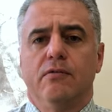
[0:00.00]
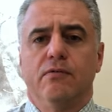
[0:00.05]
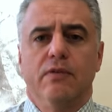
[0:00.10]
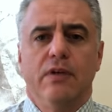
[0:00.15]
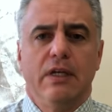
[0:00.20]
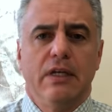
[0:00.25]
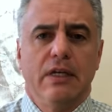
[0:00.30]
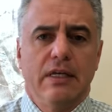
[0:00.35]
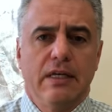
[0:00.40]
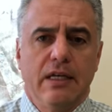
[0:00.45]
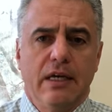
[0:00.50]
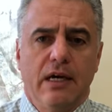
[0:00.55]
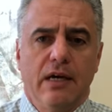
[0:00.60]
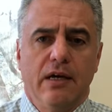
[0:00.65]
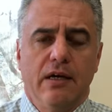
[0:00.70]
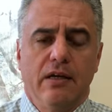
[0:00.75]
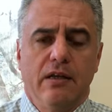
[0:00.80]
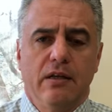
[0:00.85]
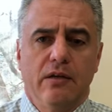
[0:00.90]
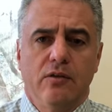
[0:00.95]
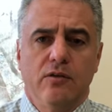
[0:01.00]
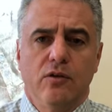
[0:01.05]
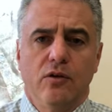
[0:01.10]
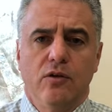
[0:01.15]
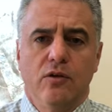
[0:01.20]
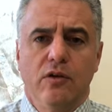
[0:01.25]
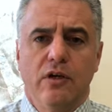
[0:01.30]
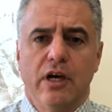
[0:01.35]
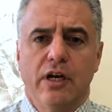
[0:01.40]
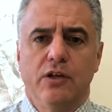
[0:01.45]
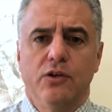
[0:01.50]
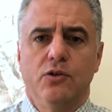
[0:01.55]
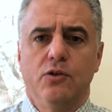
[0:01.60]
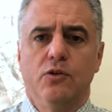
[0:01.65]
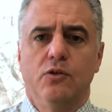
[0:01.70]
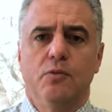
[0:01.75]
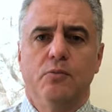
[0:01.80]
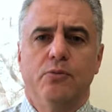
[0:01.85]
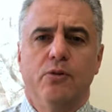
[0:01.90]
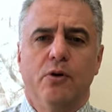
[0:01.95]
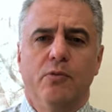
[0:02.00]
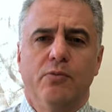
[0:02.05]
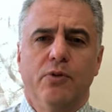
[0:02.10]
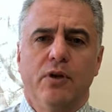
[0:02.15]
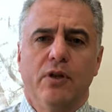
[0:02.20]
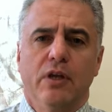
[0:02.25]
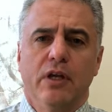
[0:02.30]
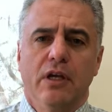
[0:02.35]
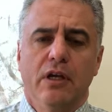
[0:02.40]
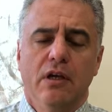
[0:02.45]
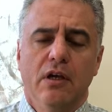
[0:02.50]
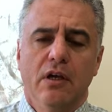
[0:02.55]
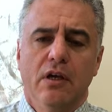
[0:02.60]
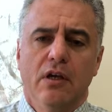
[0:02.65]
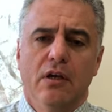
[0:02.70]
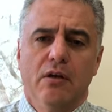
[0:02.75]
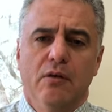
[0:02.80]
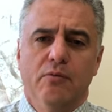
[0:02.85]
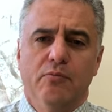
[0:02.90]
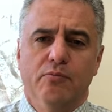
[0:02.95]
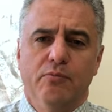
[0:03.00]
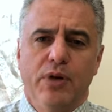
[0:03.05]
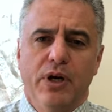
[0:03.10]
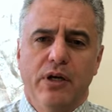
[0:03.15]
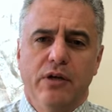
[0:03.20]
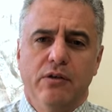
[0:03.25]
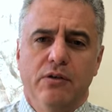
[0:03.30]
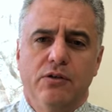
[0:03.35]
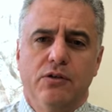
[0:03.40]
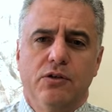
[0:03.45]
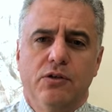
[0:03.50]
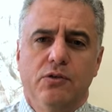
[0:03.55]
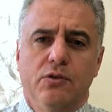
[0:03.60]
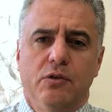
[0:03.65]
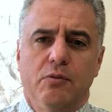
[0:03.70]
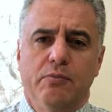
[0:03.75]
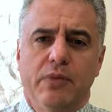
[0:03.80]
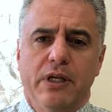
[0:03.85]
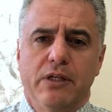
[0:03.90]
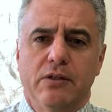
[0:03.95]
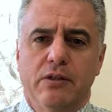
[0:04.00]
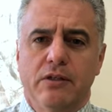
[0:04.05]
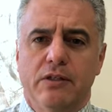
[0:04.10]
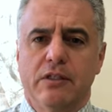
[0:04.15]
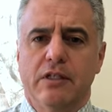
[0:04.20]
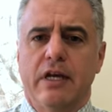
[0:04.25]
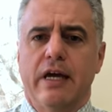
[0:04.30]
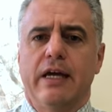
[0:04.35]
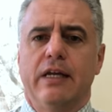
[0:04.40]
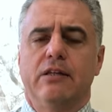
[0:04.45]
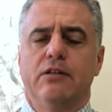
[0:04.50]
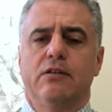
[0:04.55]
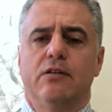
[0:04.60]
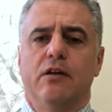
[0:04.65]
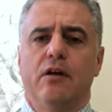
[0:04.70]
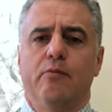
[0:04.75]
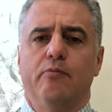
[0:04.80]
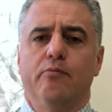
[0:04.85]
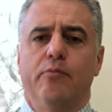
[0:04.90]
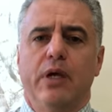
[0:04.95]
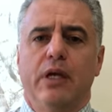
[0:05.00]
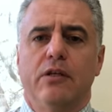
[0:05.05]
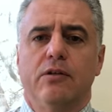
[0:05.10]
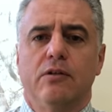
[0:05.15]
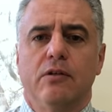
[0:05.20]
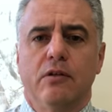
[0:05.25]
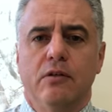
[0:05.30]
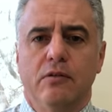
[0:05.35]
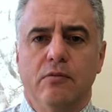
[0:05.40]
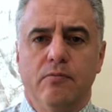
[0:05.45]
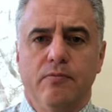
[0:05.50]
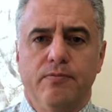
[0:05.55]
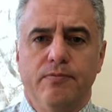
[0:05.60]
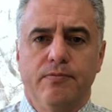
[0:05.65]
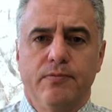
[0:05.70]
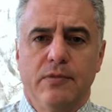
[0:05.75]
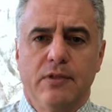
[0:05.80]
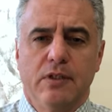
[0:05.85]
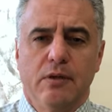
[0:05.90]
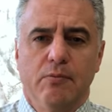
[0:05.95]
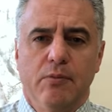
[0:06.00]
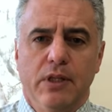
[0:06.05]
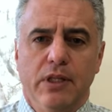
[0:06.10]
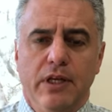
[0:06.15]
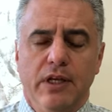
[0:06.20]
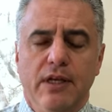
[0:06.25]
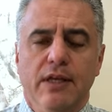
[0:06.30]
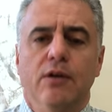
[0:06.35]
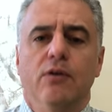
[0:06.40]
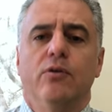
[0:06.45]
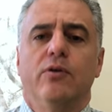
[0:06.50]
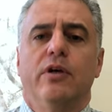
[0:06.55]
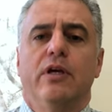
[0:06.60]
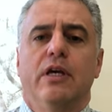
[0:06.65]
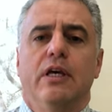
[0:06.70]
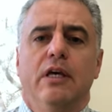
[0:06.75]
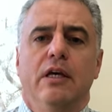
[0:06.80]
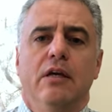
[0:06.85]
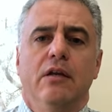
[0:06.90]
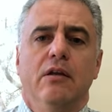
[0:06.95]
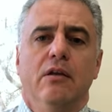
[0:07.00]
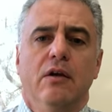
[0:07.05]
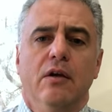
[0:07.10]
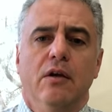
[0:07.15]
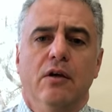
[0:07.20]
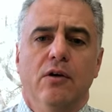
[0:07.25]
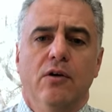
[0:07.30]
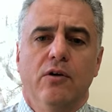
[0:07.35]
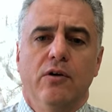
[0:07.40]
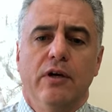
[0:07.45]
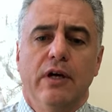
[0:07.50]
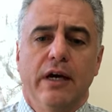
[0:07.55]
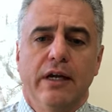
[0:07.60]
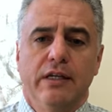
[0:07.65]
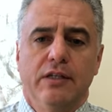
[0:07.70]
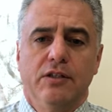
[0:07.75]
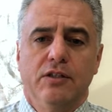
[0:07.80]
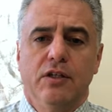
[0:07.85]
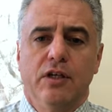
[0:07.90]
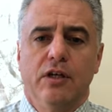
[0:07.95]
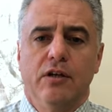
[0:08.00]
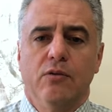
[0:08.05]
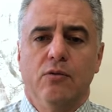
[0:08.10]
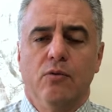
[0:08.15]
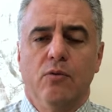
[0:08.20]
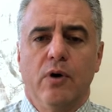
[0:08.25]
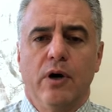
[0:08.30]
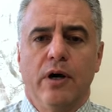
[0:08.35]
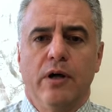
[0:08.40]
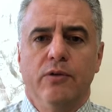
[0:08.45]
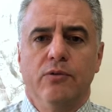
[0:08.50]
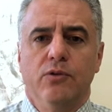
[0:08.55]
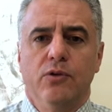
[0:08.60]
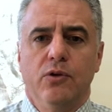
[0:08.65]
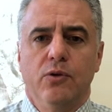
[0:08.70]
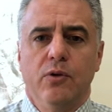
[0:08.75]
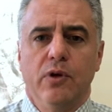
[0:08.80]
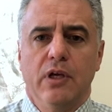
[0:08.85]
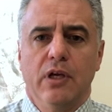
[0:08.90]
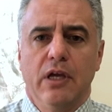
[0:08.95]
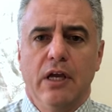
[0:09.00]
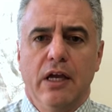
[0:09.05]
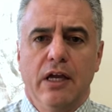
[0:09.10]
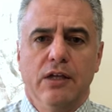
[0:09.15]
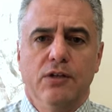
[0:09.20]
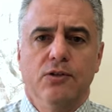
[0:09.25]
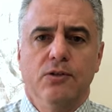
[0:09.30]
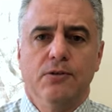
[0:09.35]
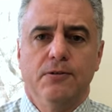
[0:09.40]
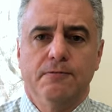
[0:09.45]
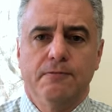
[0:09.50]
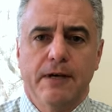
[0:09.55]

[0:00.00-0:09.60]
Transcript: vegan diet. And so you got to choose appropriately, but choose it based on science, not based on some millennial kid who got a zit while doing a juice